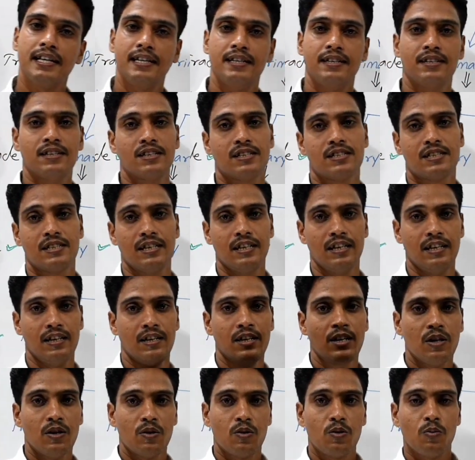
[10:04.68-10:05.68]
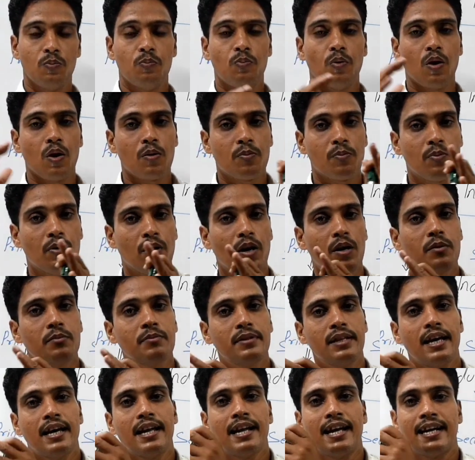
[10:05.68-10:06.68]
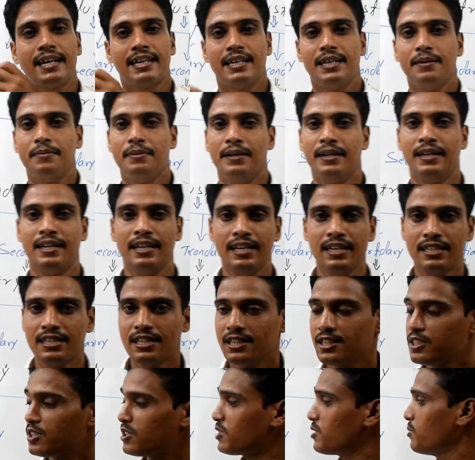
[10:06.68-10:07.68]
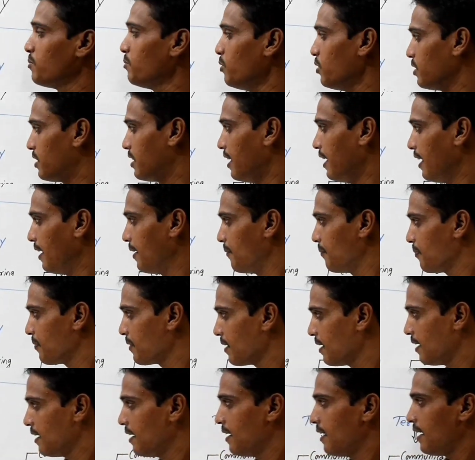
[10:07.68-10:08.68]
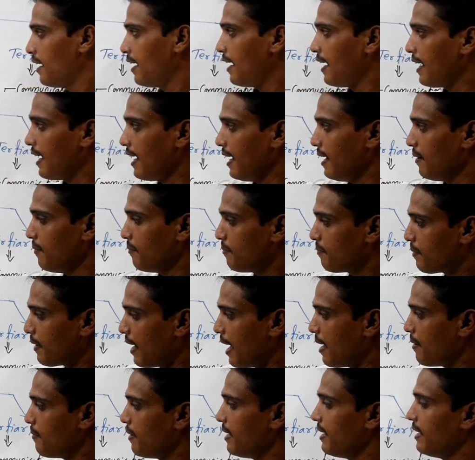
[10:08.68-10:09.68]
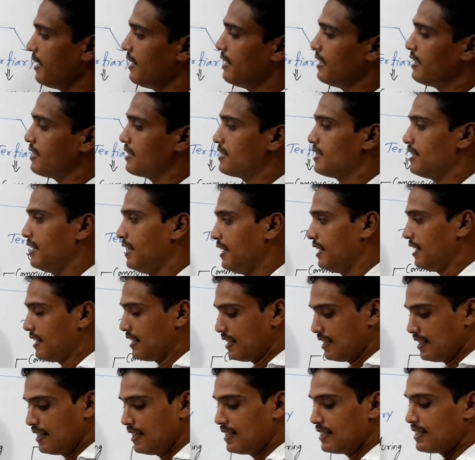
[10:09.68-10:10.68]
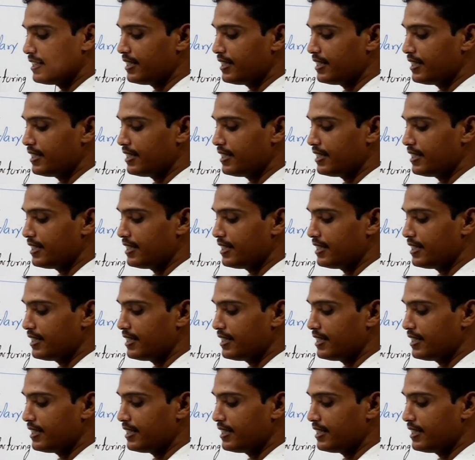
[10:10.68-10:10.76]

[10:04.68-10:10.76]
industry to perform their activities smoothly. Again, primary industry is